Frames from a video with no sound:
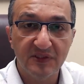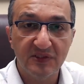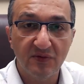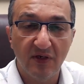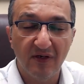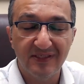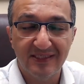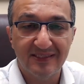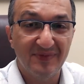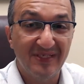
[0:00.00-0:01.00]
So is it
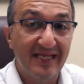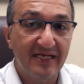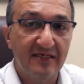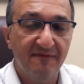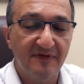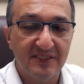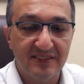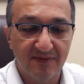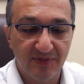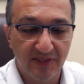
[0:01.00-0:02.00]
something negative? Is it
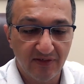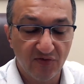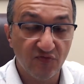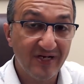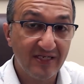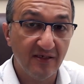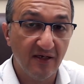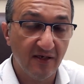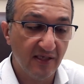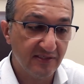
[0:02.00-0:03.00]
something
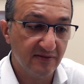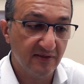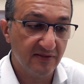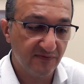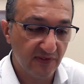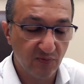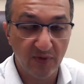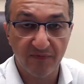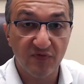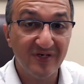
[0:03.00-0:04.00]
as a way
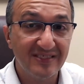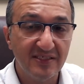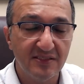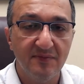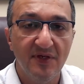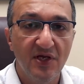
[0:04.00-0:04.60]
of criticism,